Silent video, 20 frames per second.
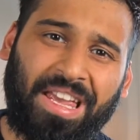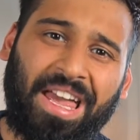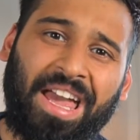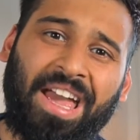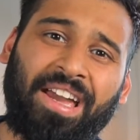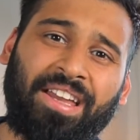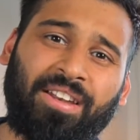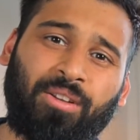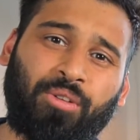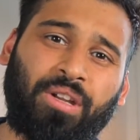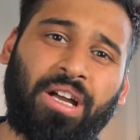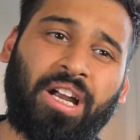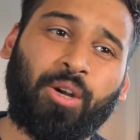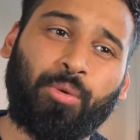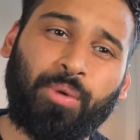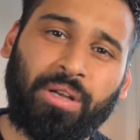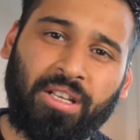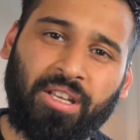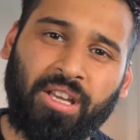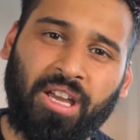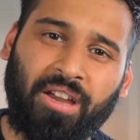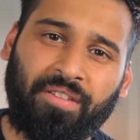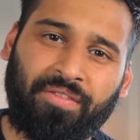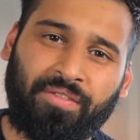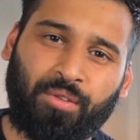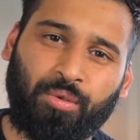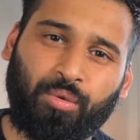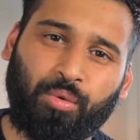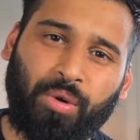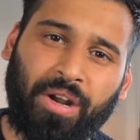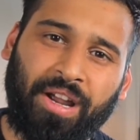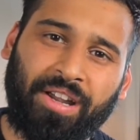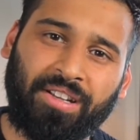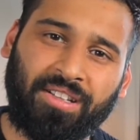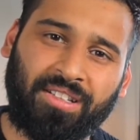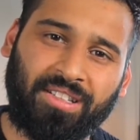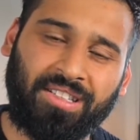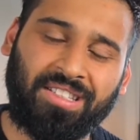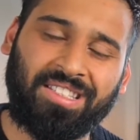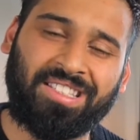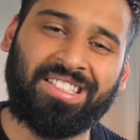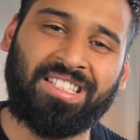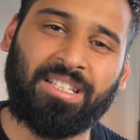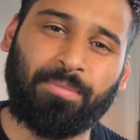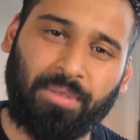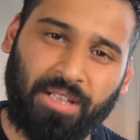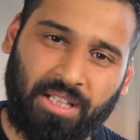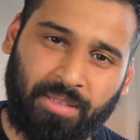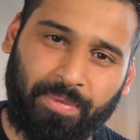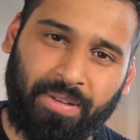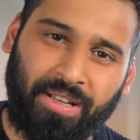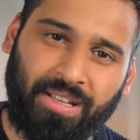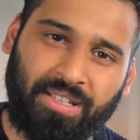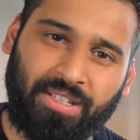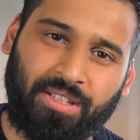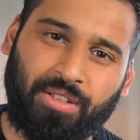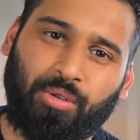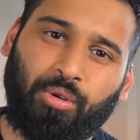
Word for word: and on Unreal you have to write it in C plus plus